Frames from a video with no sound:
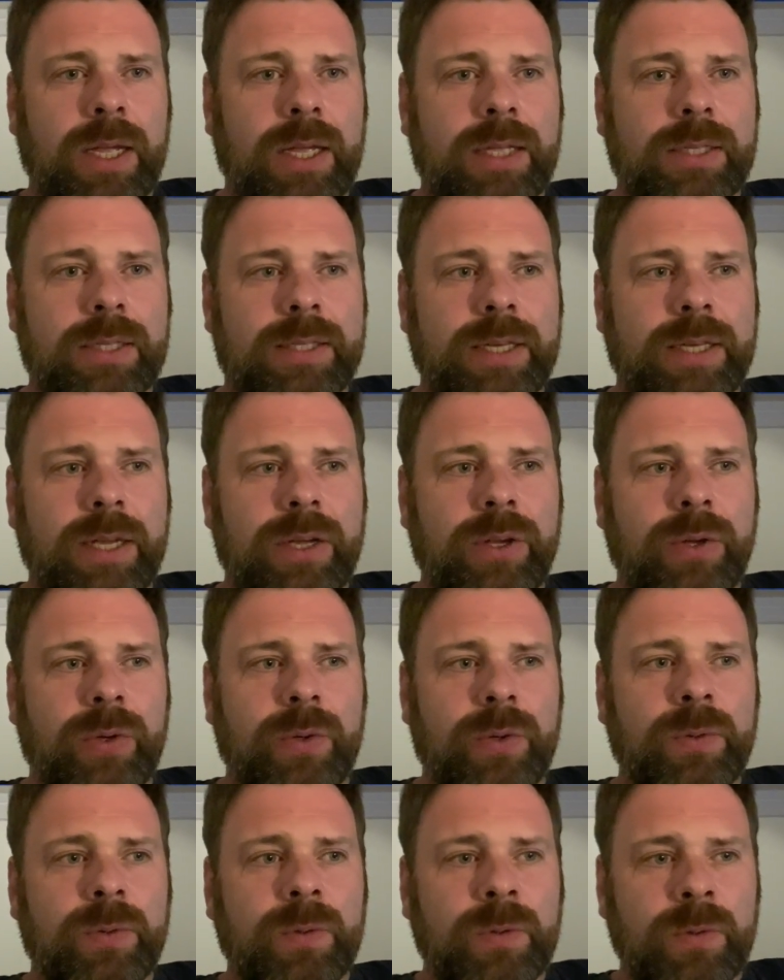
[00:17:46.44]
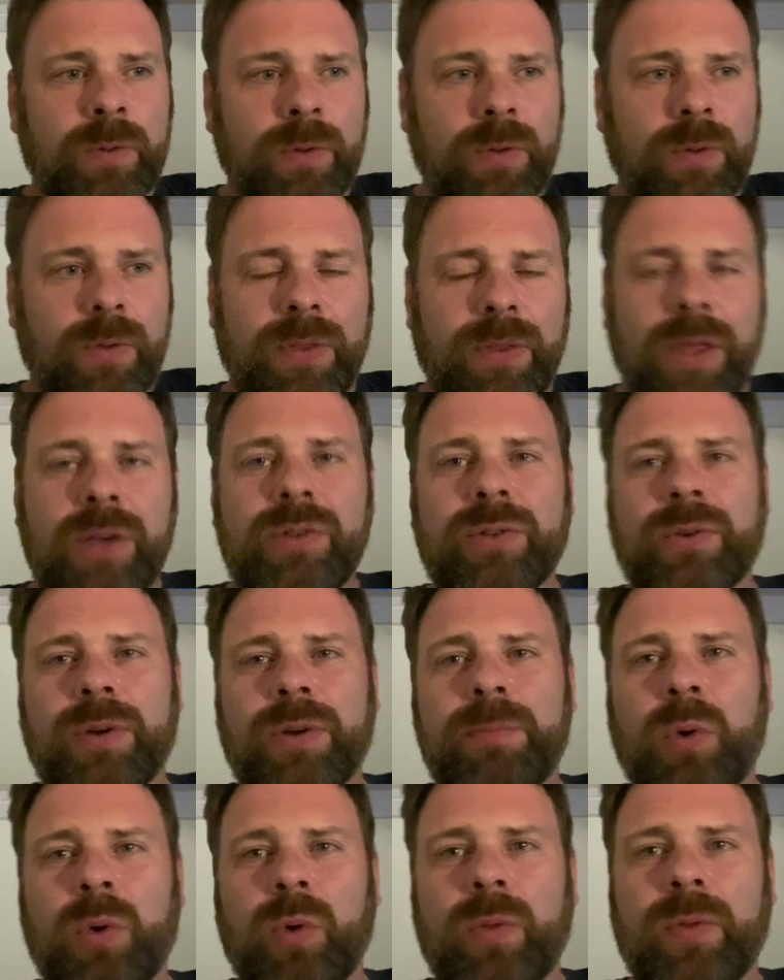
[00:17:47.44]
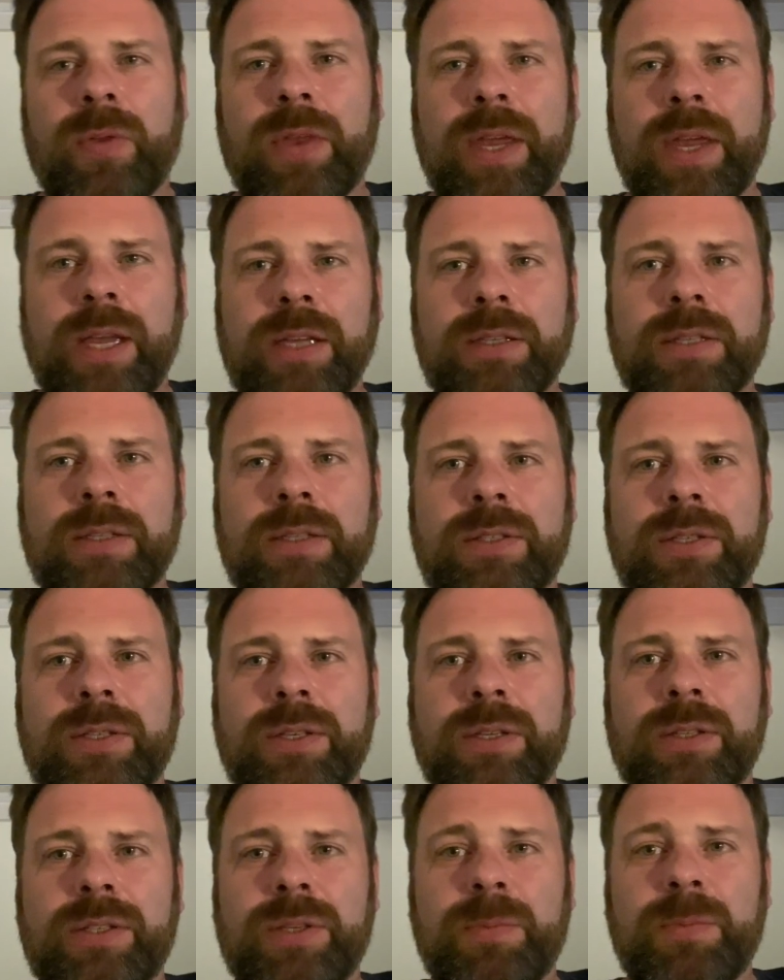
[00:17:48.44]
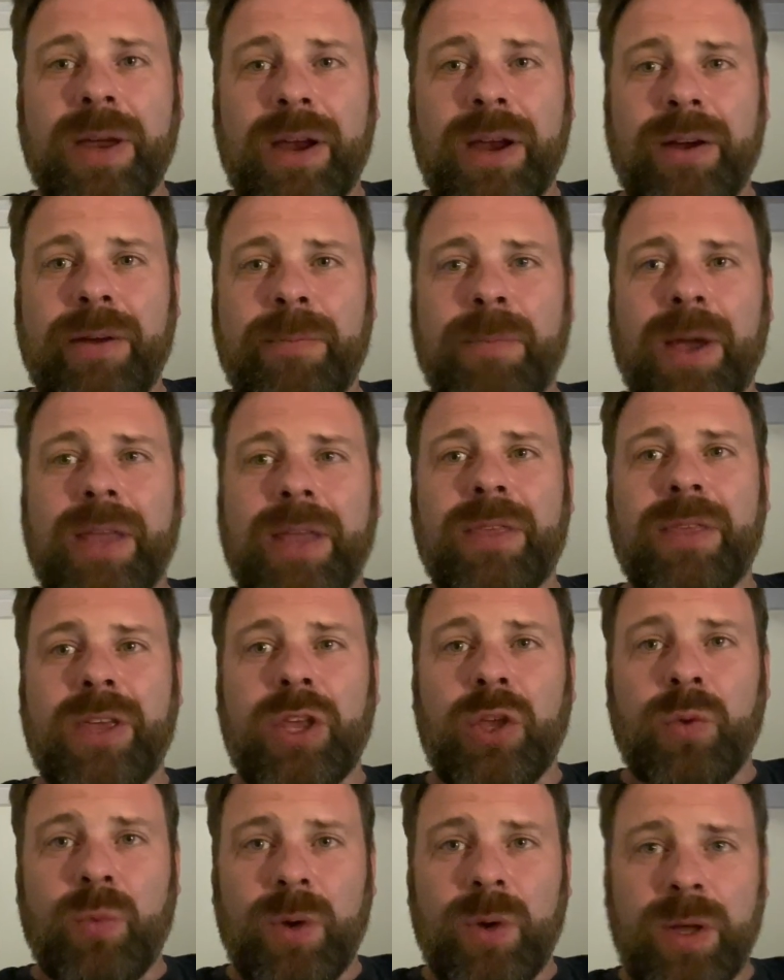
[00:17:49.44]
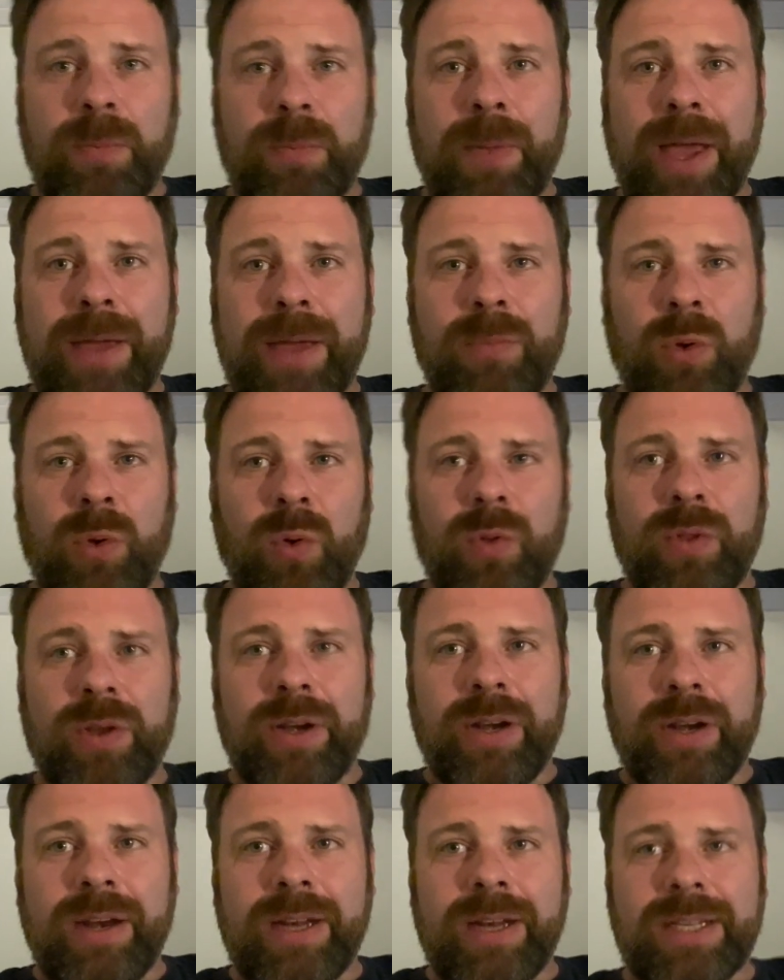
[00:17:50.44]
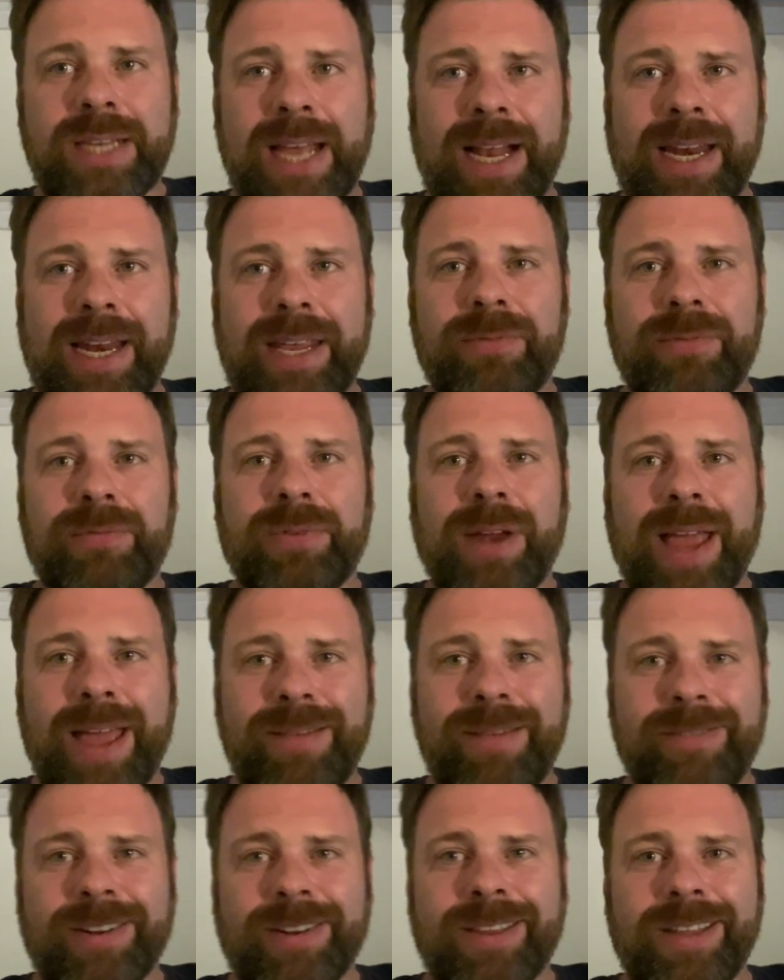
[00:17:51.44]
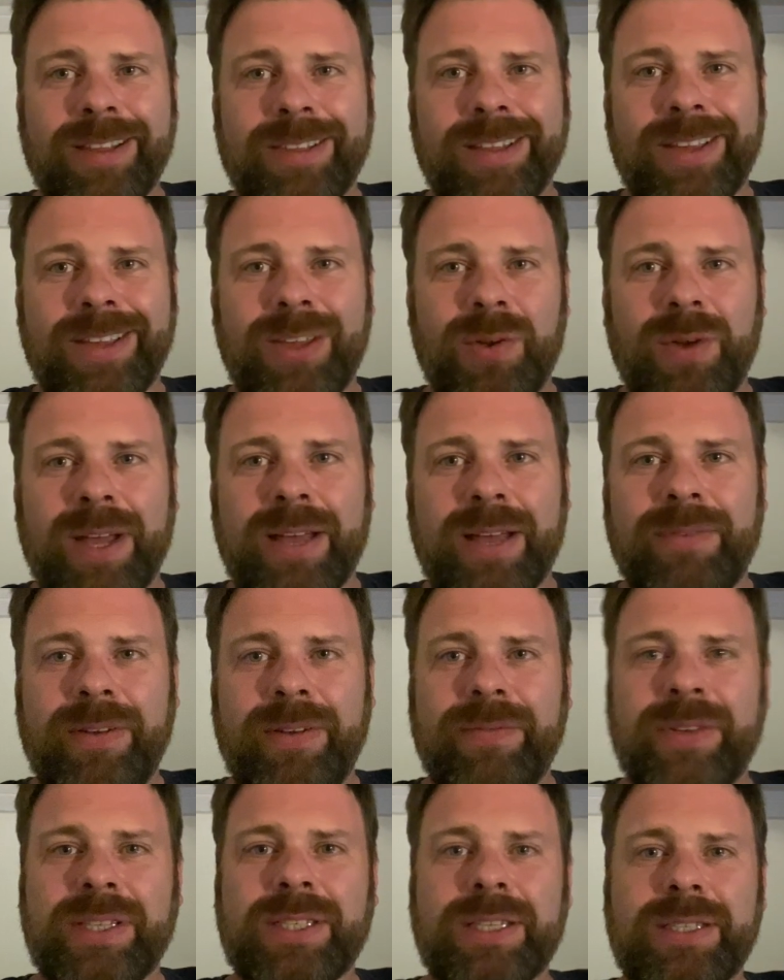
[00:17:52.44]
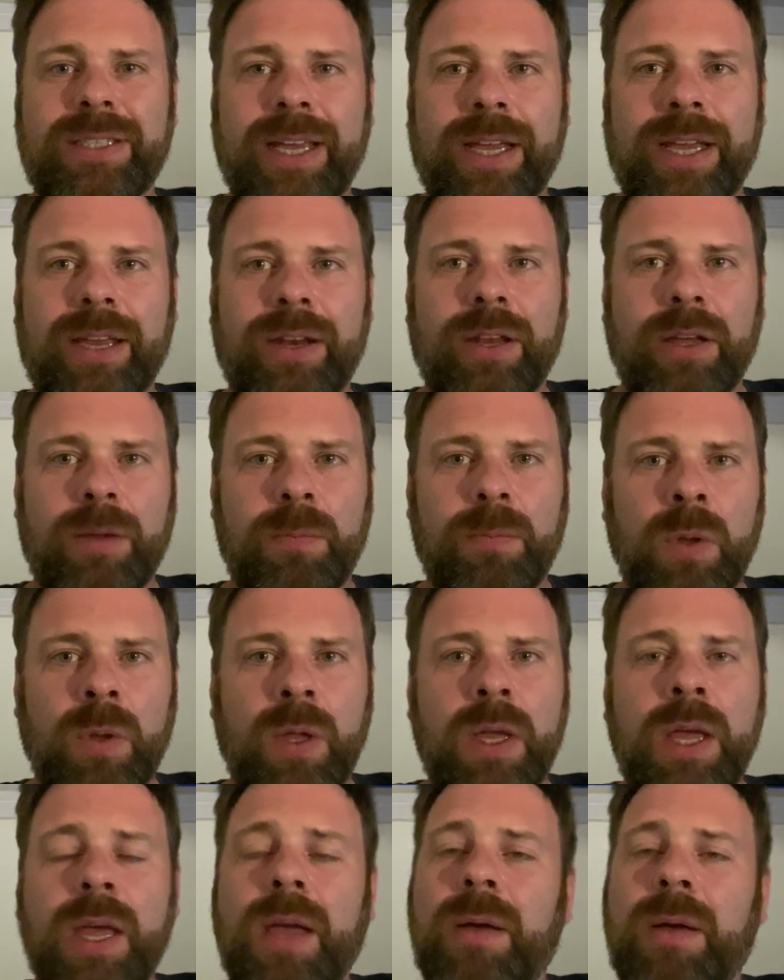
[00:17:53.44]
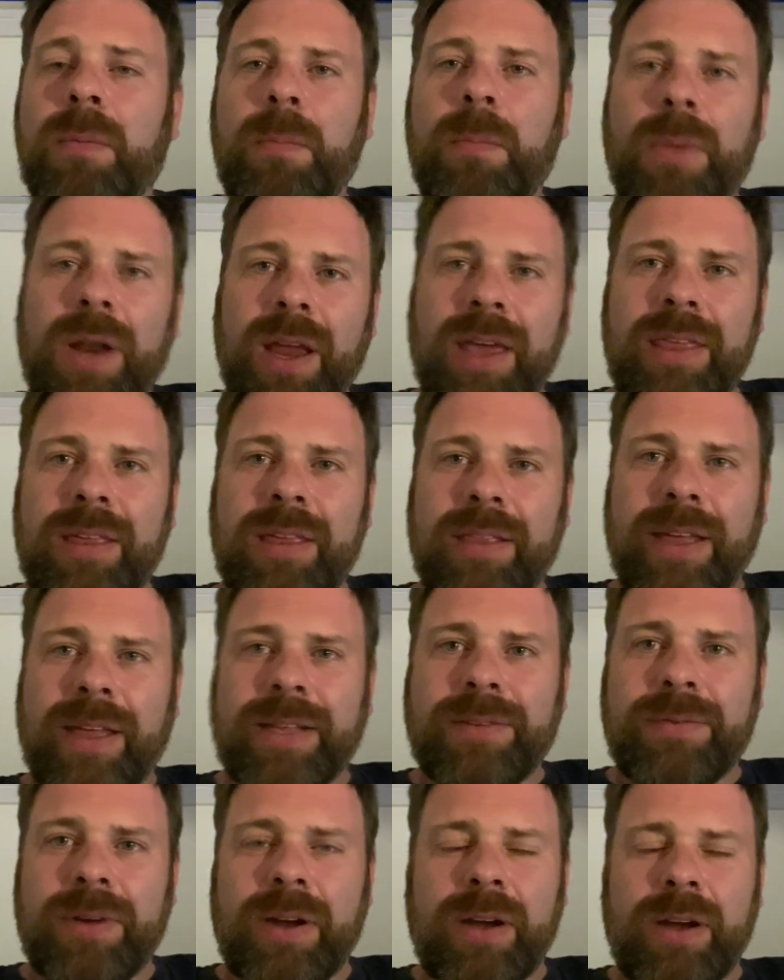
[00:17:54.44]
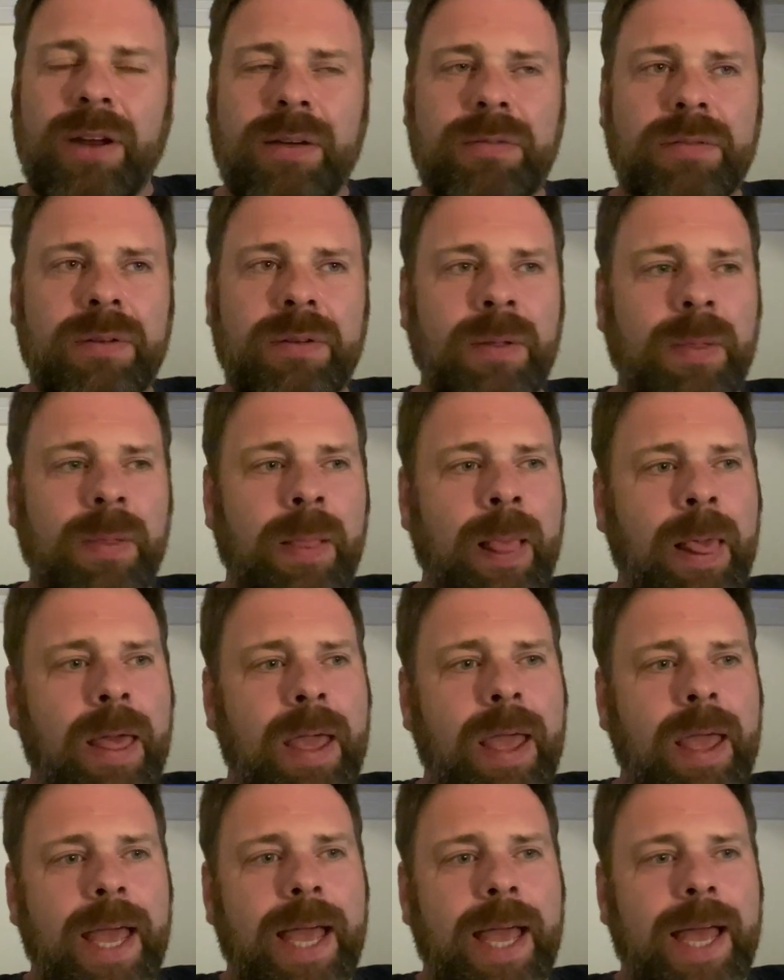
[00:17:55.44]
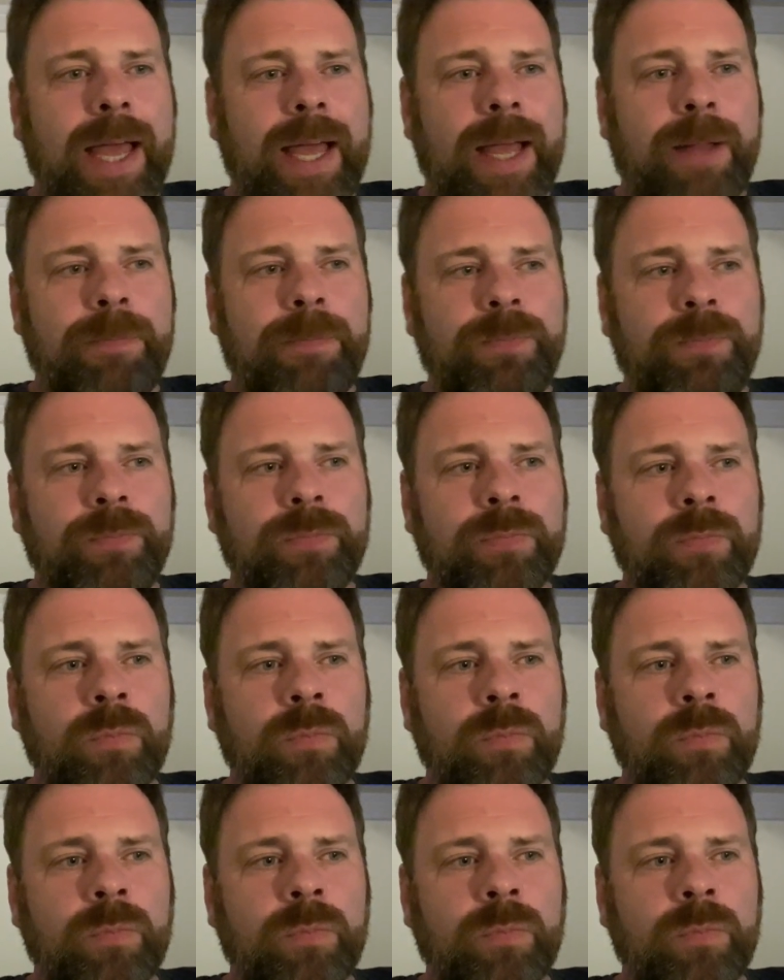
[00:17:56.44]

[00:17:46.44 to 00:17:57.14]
So those are important things to bear in mind, that you will pay more than an Italian for everything that you have if it's a second home. But I think that's fair enough.